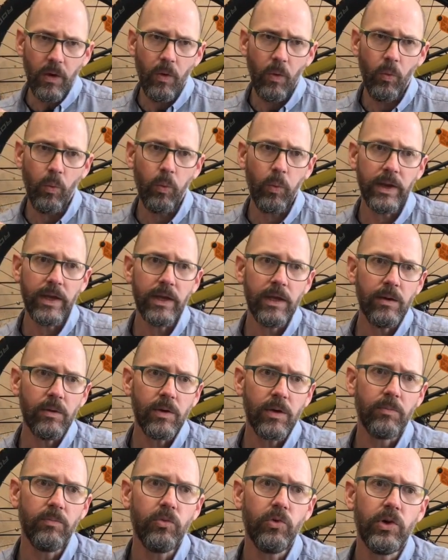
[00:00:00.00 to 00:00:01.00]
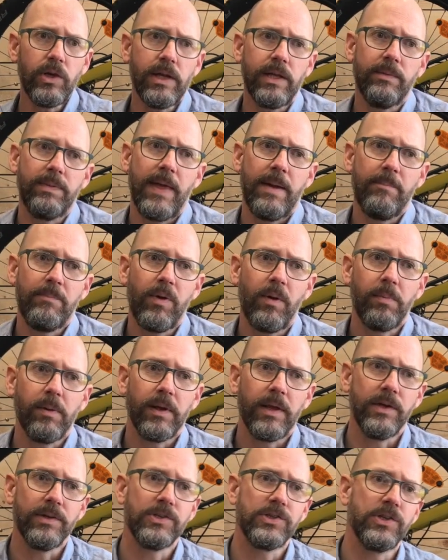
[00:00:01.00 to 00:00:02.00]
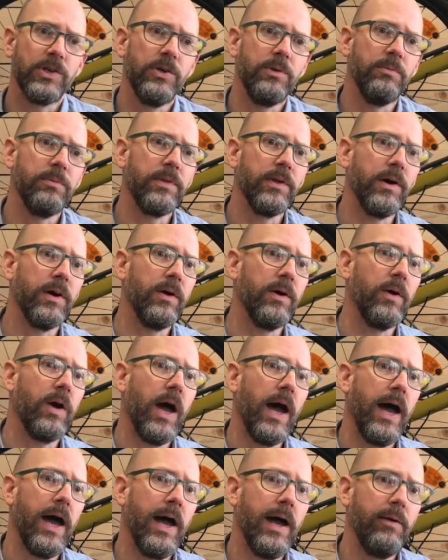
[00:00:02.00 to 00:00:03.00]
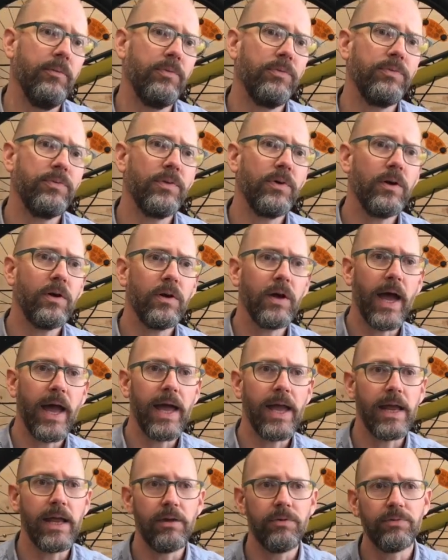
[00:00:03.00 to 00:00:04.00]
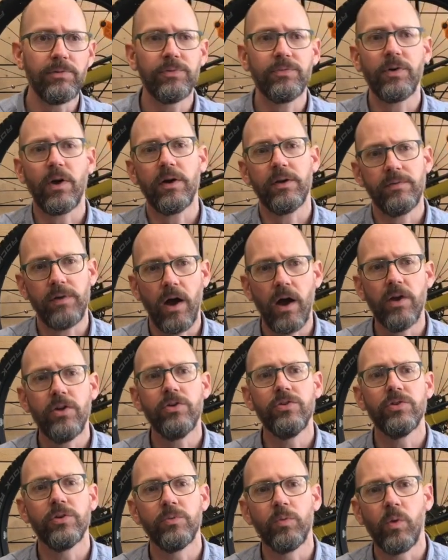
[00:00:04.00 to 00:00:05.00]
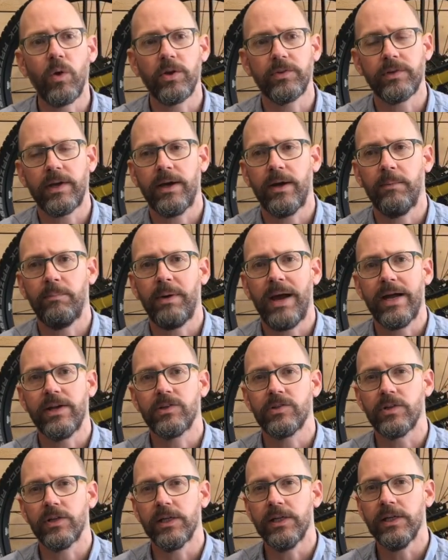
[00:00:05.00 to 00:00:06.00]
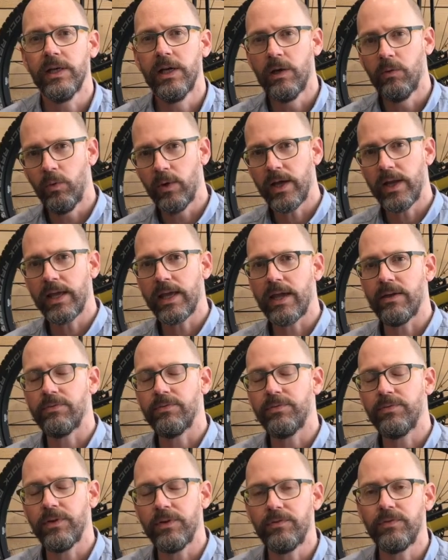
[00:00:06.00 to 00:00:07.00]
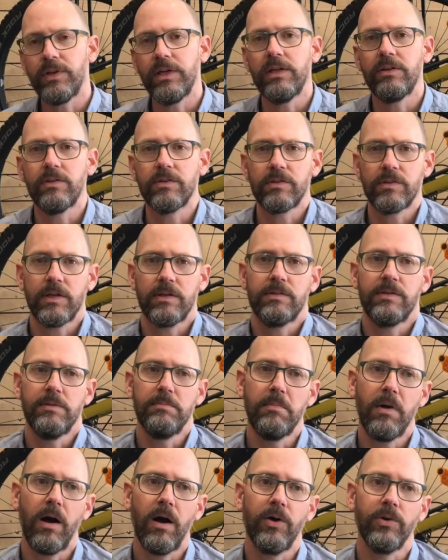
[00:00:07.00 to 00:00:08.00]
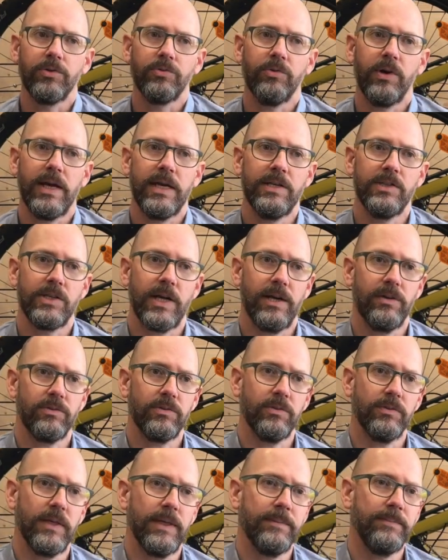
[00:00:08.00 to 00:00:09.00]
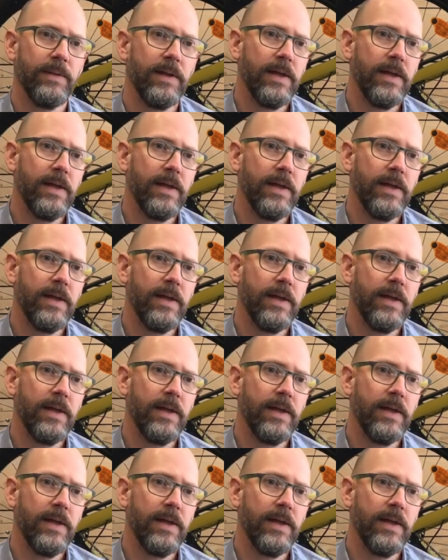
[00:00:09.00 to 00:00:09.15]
We can really then probably assume that for a 500 watt hour battery, we're going to get 50 to 60 miles range out of it.